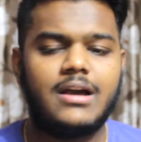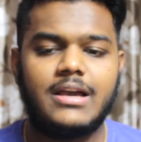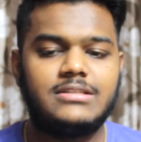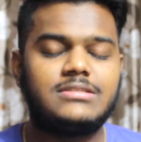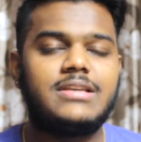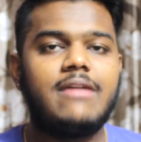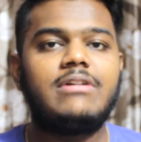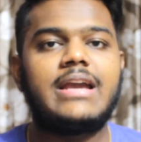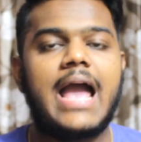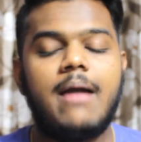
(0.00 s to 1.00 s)
I just
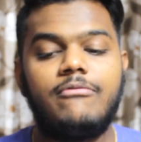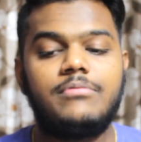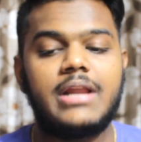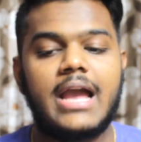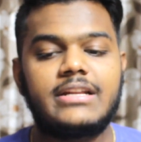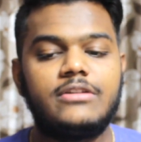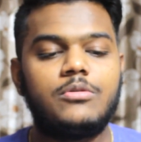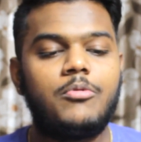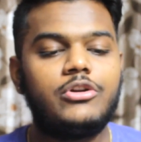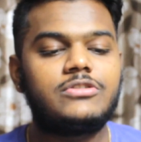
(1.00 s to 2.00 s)
gave a gap reacting
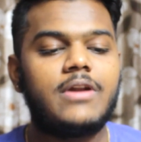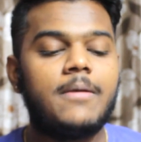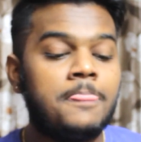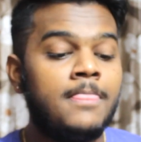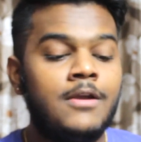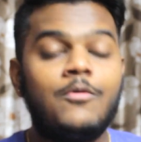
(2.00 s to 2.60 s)
to Polish rap.